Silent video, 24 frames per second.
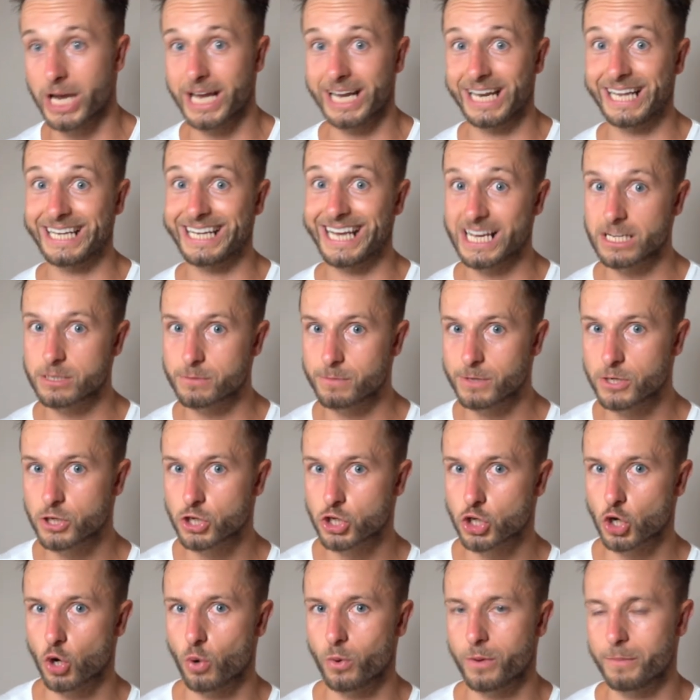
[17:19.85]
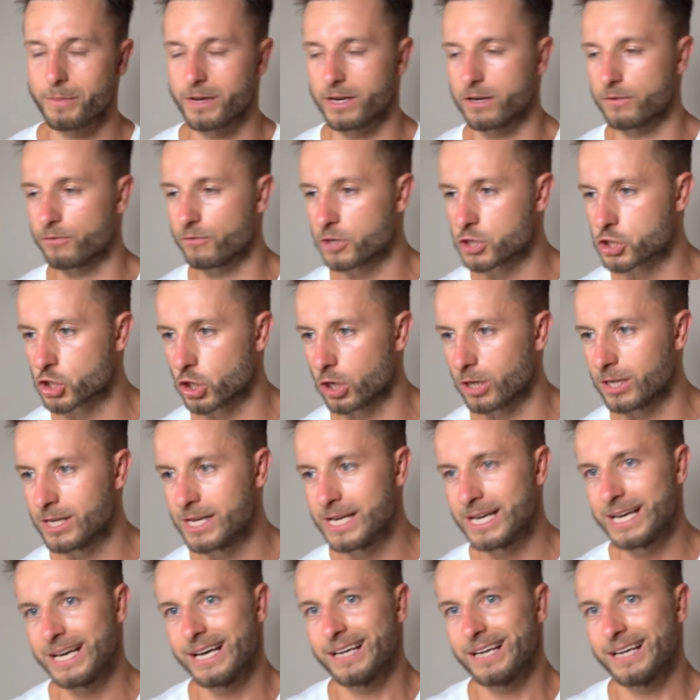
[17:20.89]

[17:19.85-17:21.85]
and it has been shown beneficial.